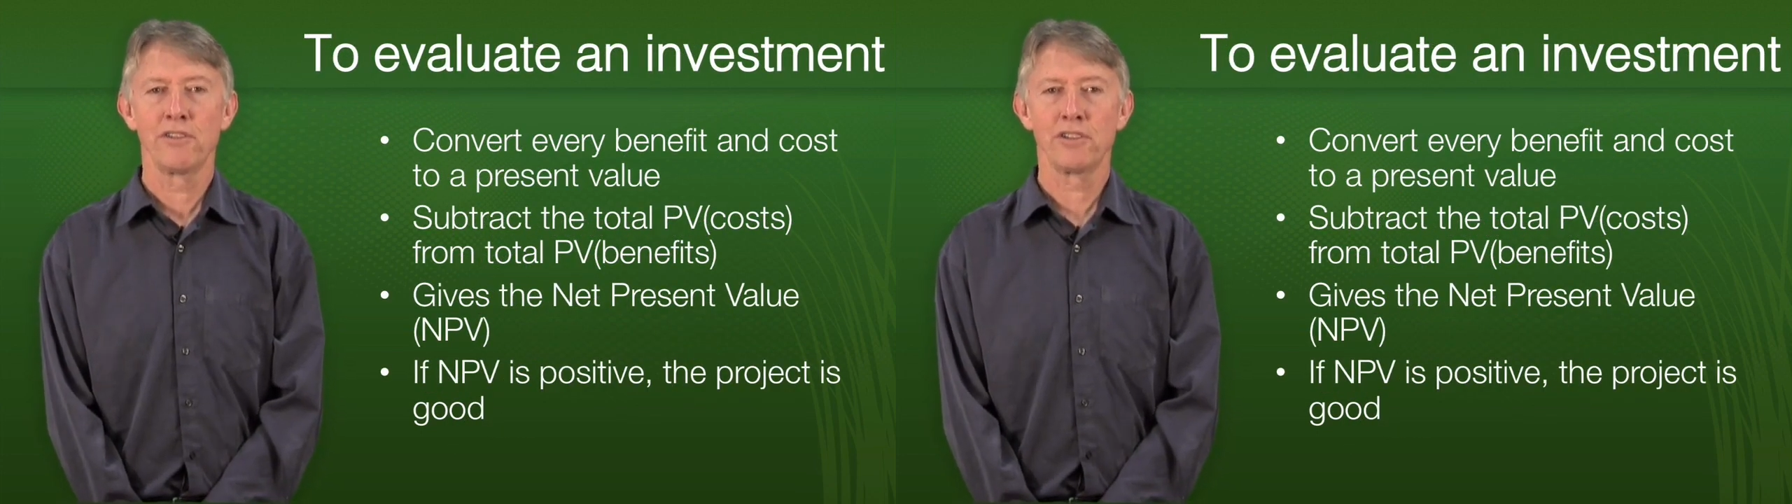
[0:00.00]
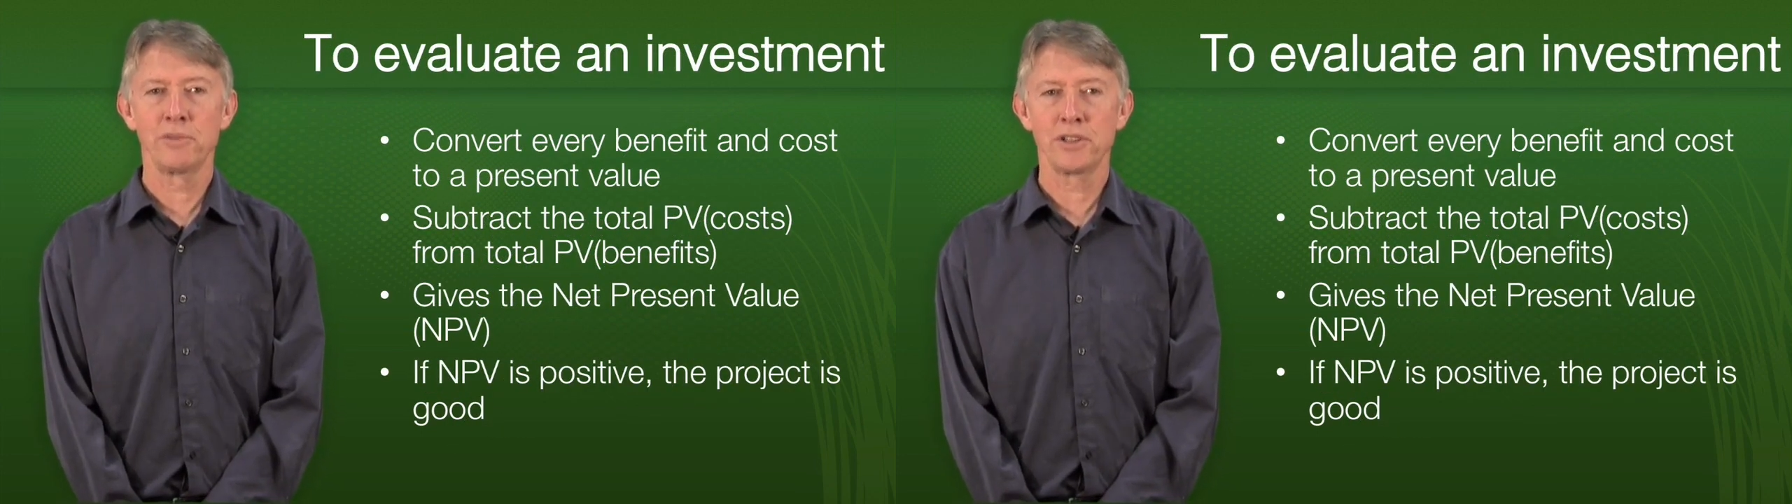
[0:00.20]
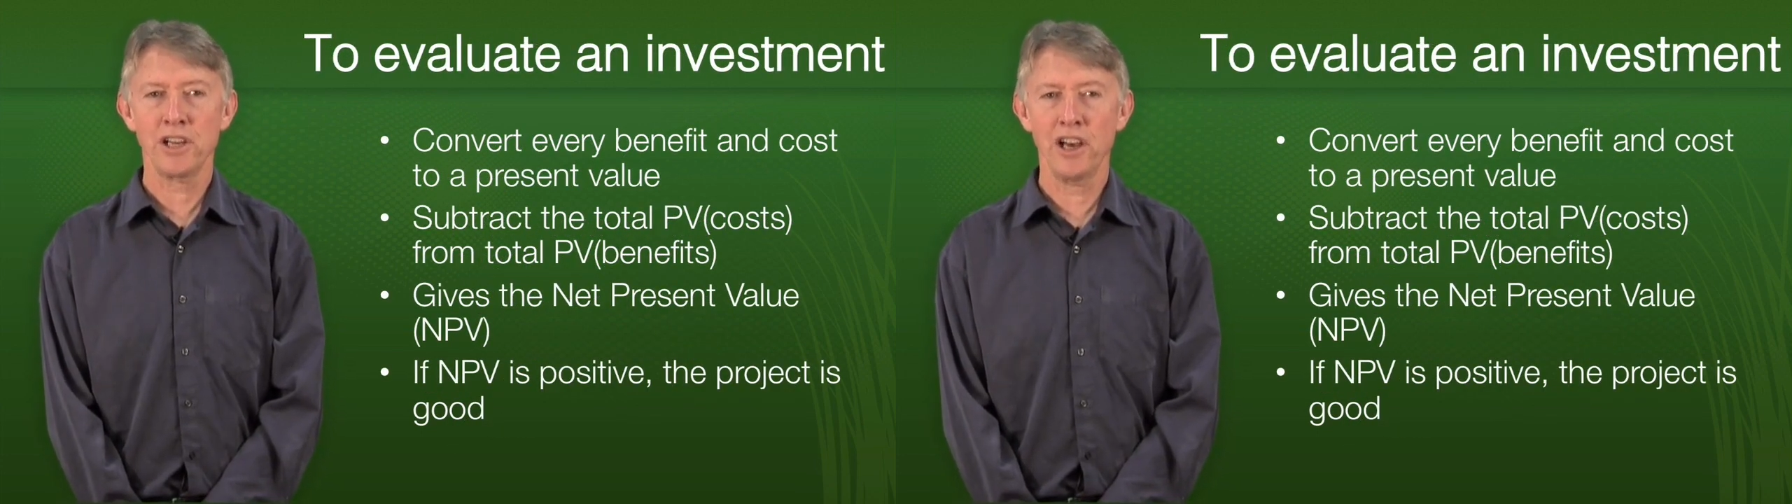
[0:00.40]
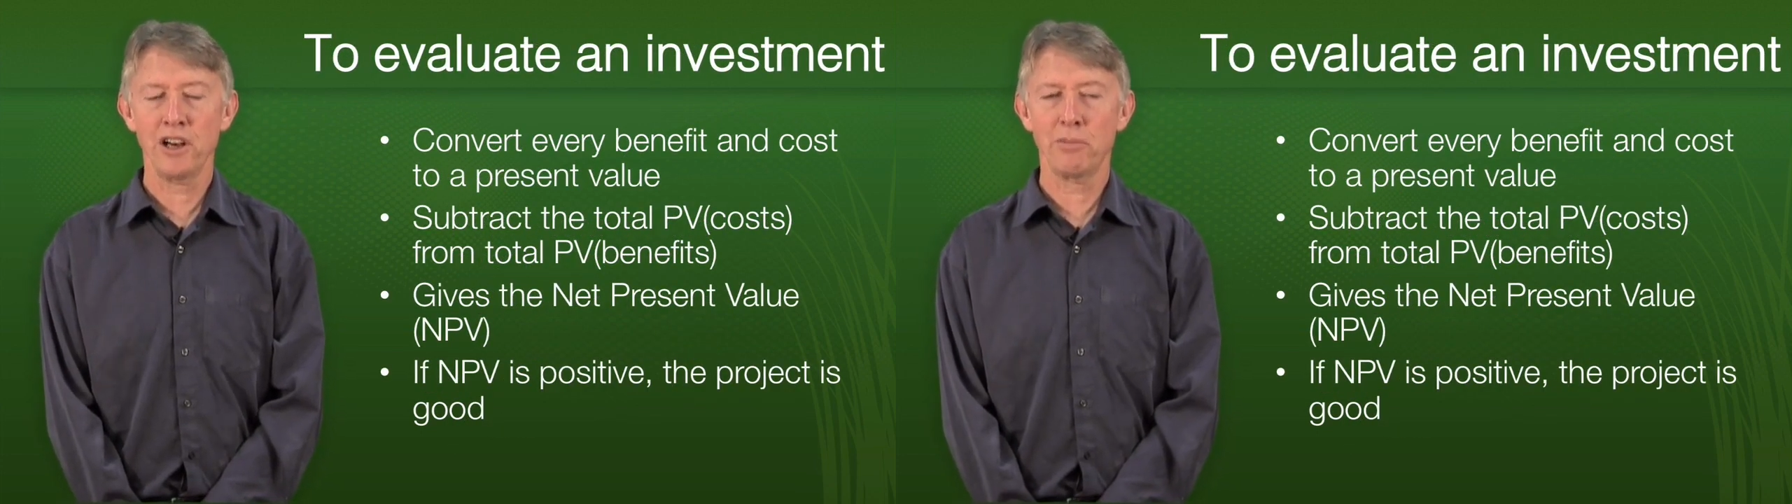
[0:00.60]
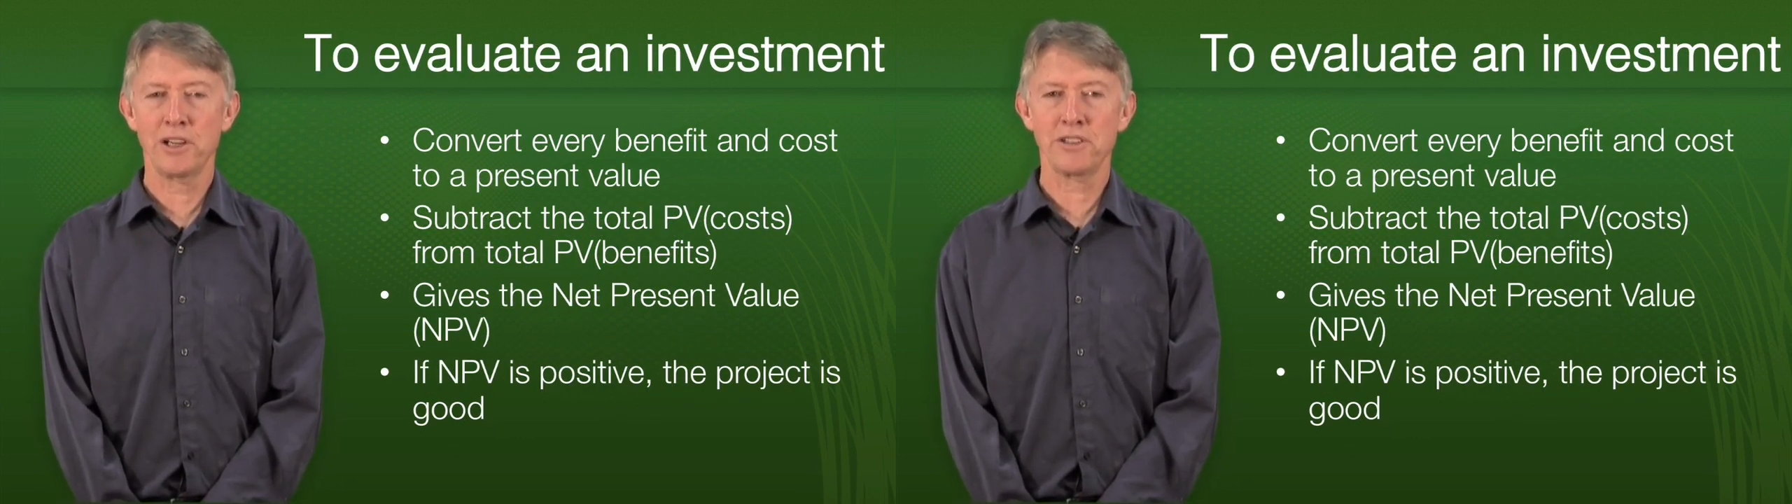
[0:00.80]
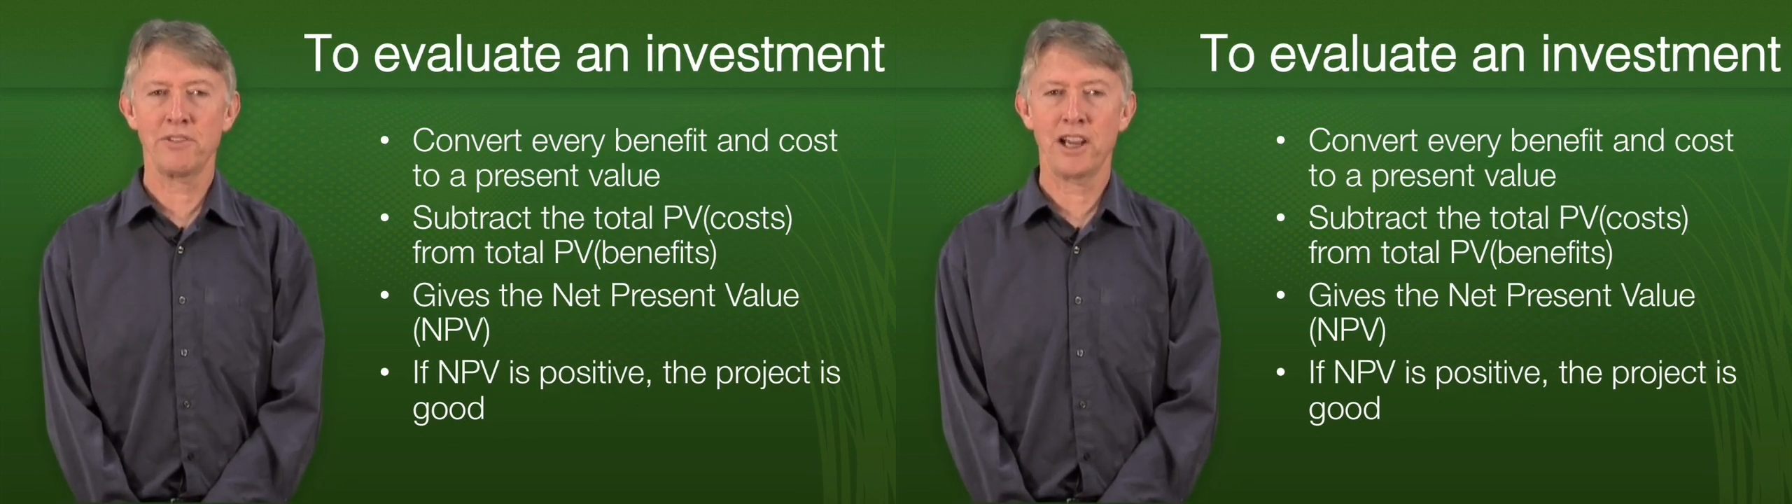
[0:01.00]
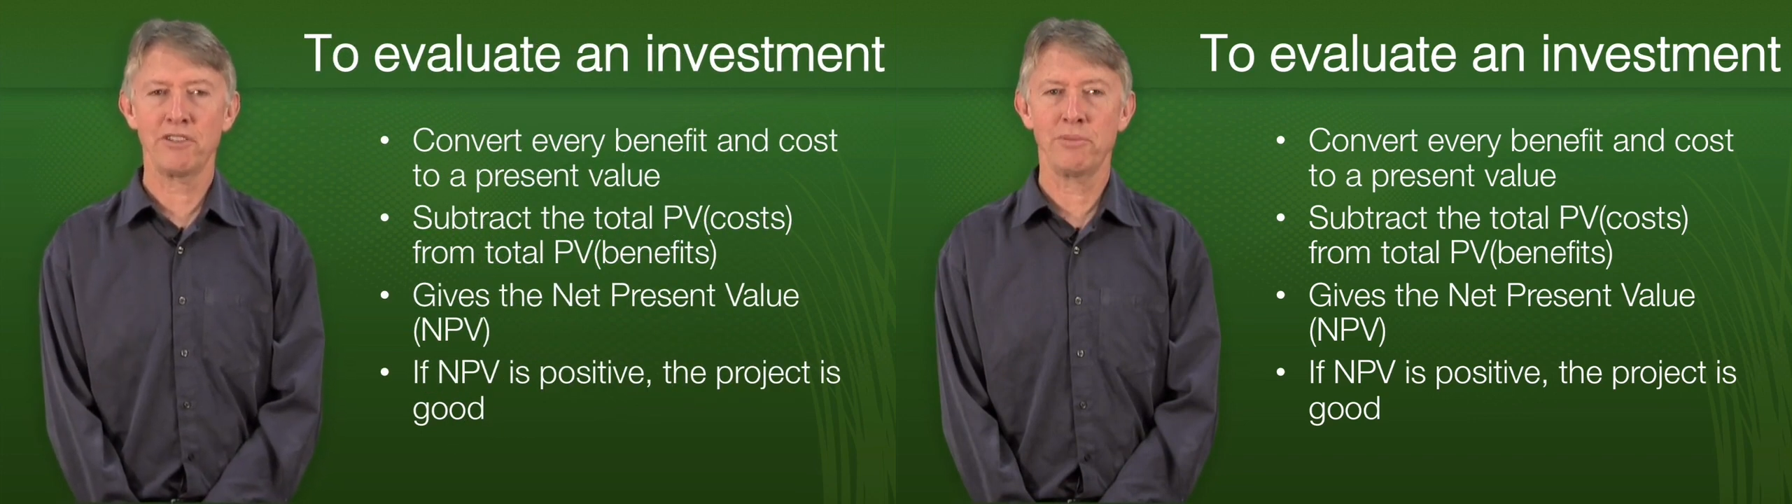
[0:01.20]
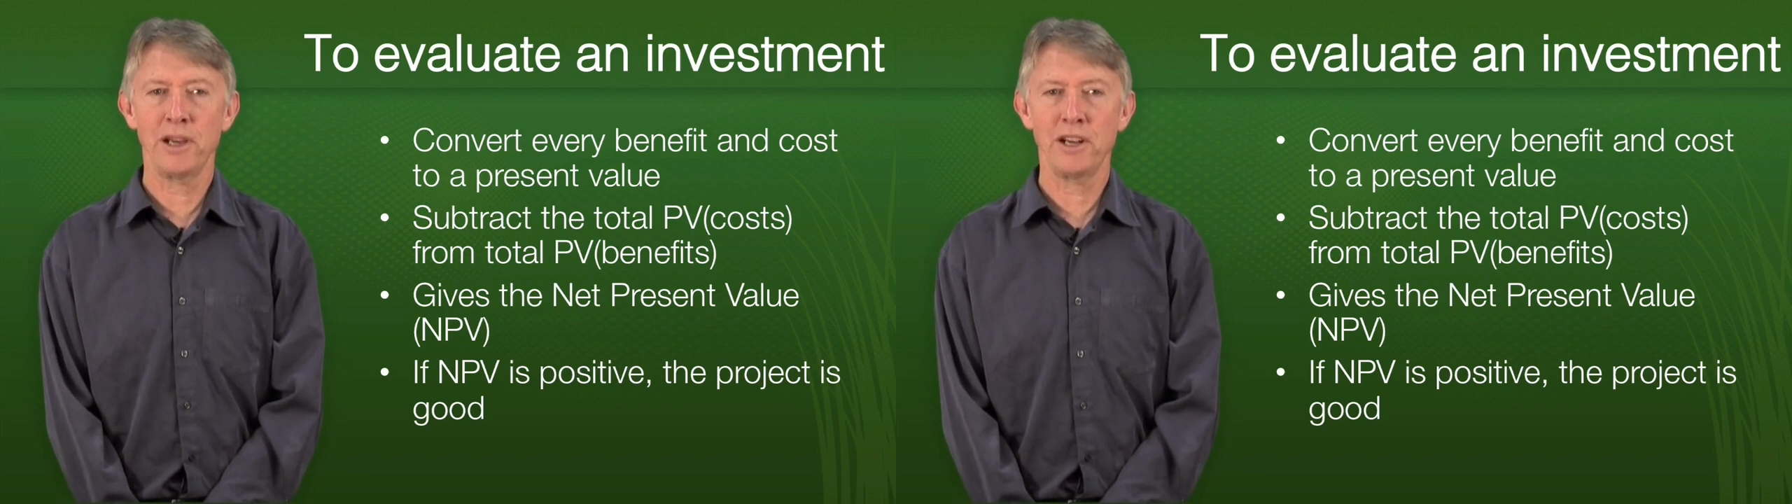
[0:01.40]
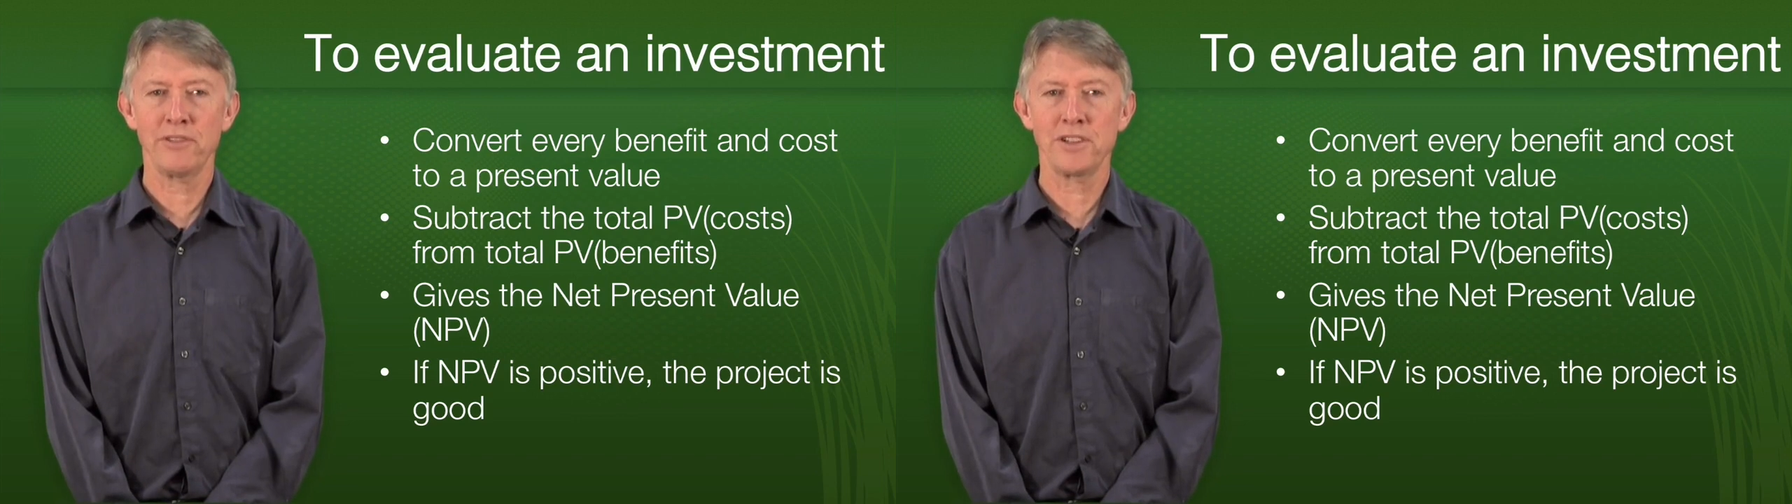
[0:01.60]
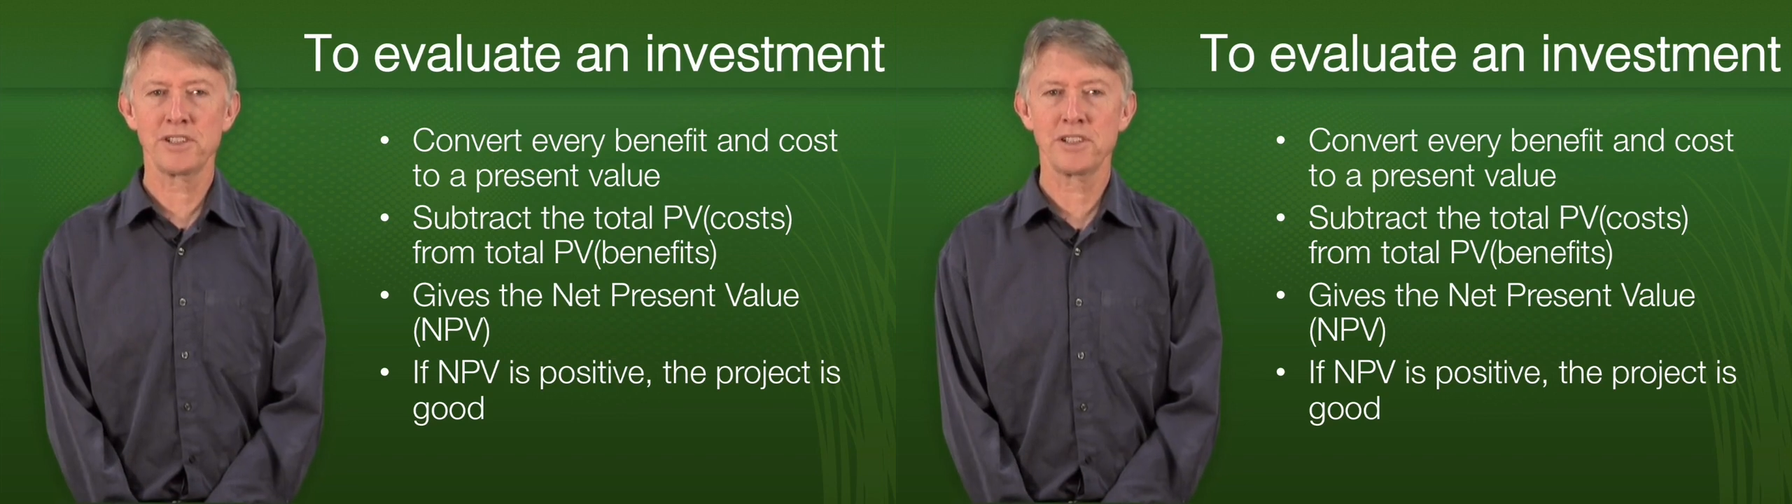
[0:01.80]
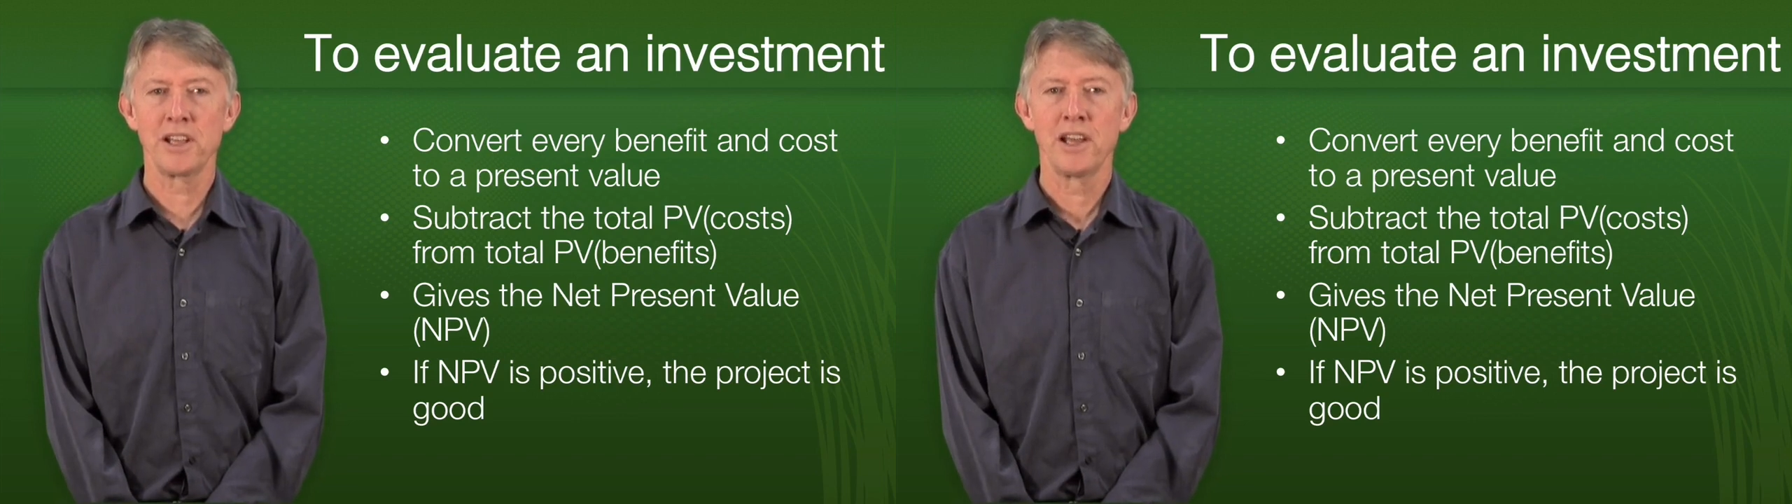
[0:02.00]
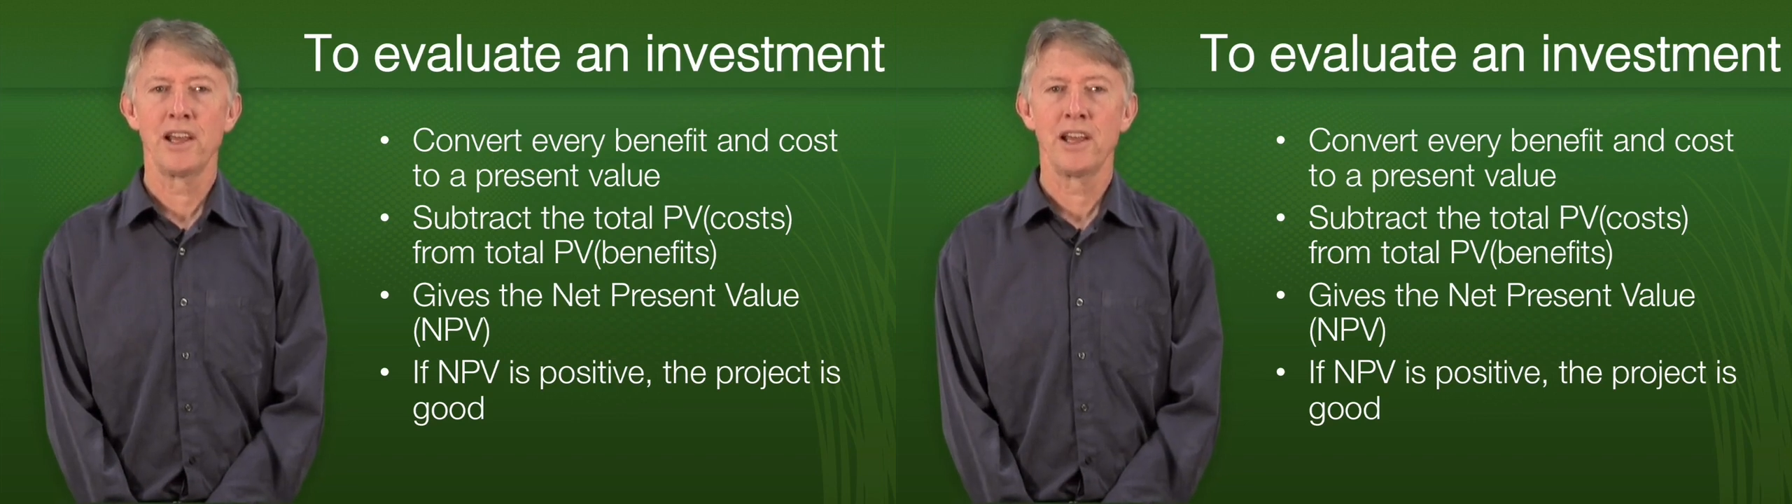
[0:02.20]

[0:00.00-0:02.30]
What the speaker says: from the total present value of benefits,